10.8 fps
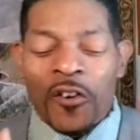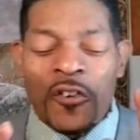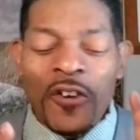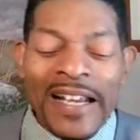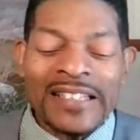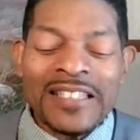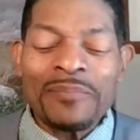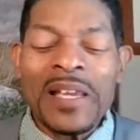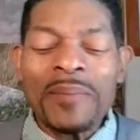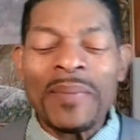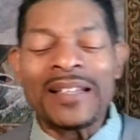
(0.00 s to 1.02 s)
Christ in
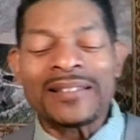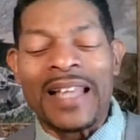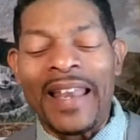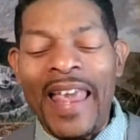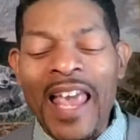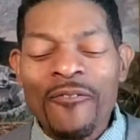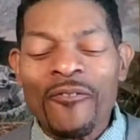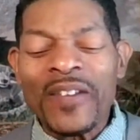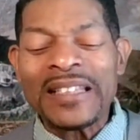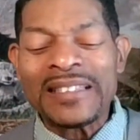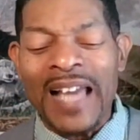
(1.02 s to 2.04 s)
me means that
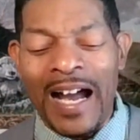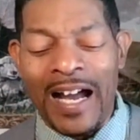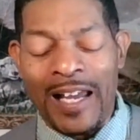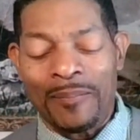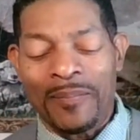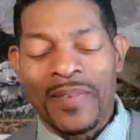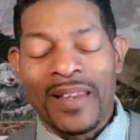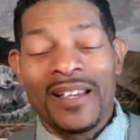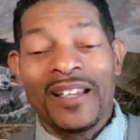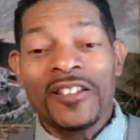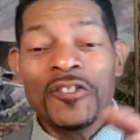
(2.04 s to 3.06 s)
every time
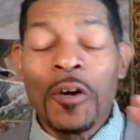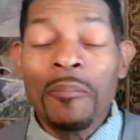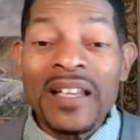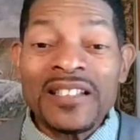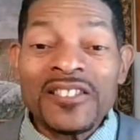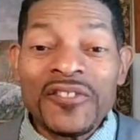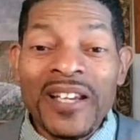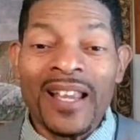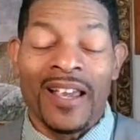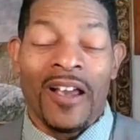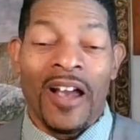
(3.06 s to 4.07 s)
you're ministering,